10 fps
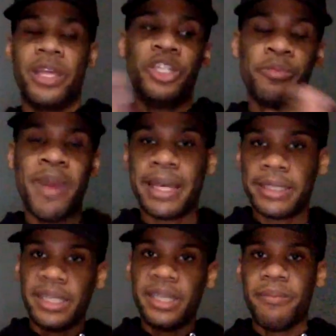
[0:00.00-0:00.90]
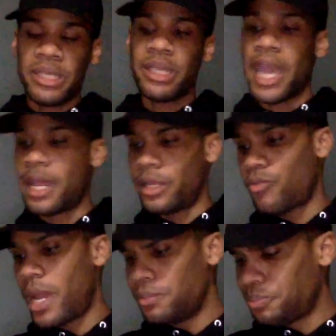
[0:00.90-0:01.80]
Each pack of tea makes a gallon,
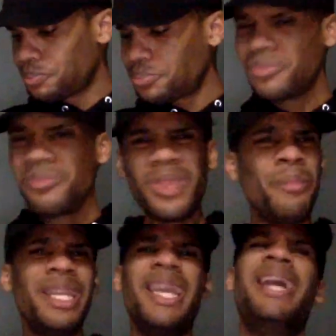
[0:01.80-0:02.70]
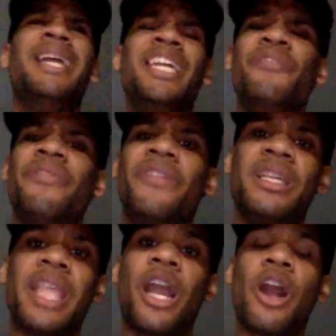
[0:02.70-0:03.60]
right? But again, even
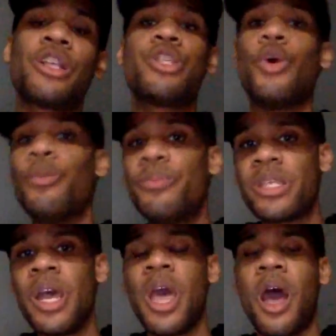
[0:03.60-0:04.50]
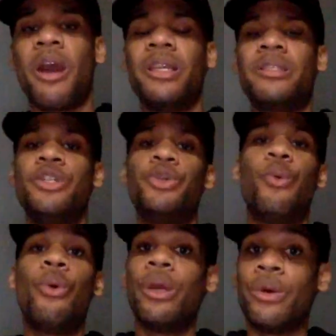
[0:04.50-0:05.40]
things like our soaps, our essential
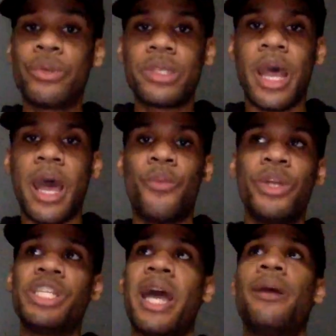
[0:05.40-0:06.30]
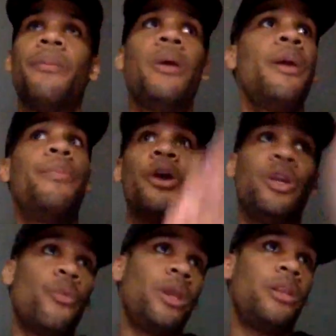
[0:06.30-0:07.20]
oils, which I am
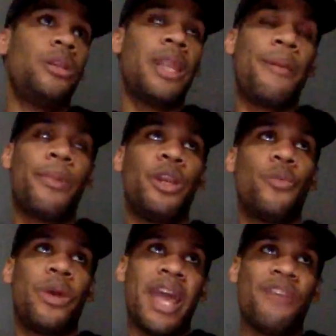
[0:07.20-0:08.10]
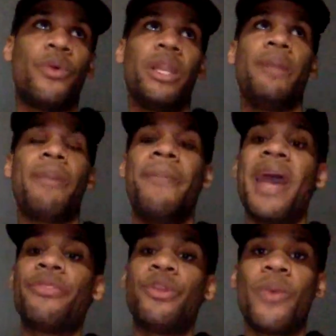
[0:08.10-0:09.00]
not burning one. I have one in my
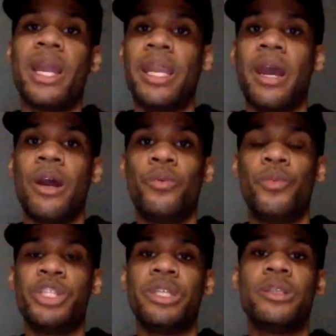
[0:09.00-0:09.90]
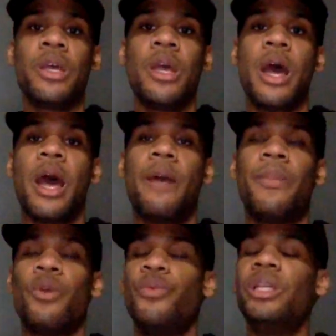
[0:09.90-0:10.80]
bathroom right now, which is
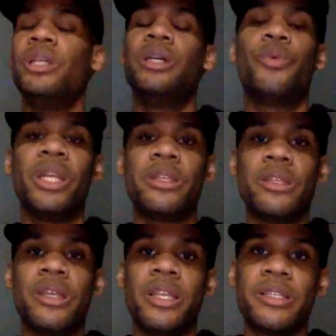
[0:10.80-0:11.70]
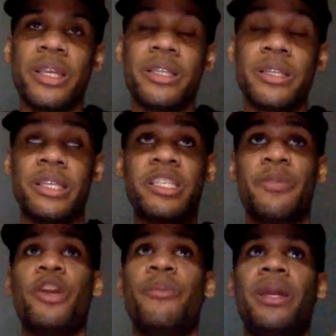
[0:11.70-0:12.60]
a really good one. Is an
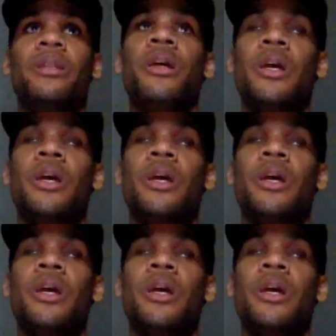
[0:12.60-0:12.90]
experiment.